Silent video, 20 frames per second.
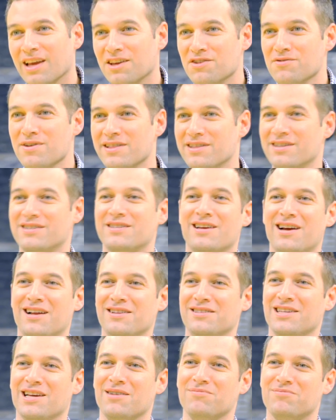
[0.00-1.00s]
Yeah, you had this
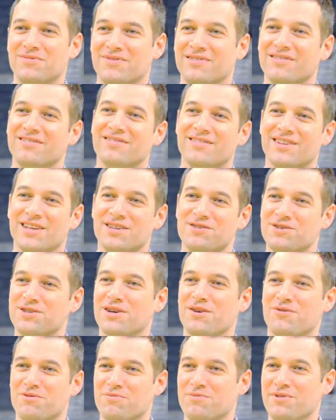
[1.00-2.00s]
concept that you
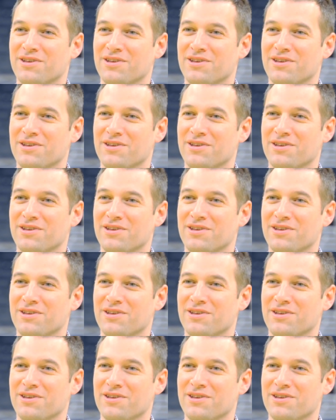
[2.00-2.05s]
shared with